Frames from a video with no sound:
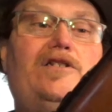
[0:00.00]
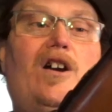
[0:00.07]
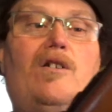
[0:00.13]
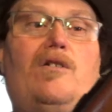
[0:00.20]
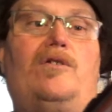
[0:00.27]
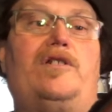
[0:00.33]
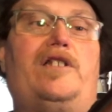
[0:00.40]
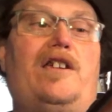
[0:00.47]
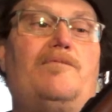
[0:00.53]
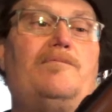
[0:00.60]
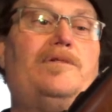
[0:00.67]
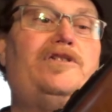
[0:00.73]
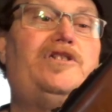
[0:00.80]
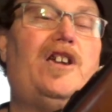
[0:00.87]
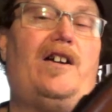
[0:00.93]
Y'all ought to give
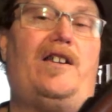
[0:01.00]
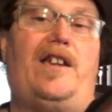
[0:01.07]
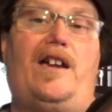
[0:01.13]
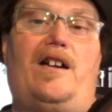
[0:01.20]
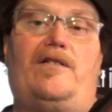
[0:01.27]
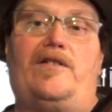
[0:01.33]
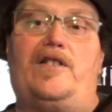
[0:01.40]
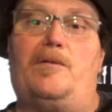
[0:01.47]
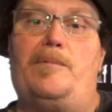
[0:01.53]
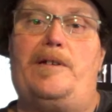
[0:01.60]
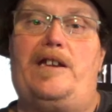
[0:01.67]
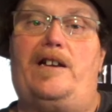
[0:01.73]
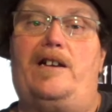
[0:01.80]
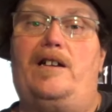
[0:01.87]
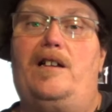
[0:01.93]
them a shout out. There'll
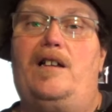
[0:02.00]
be a